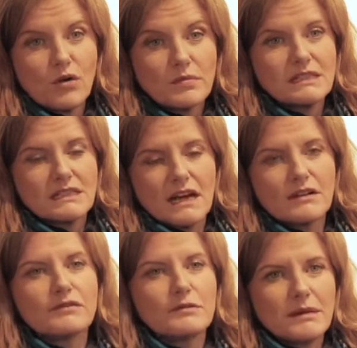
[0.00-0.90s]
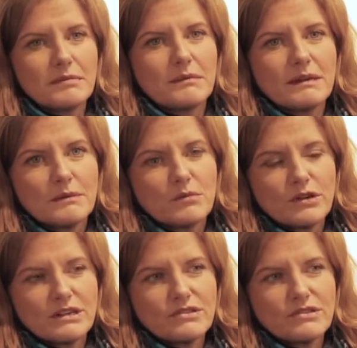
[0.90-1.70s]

opened it out for people, made it more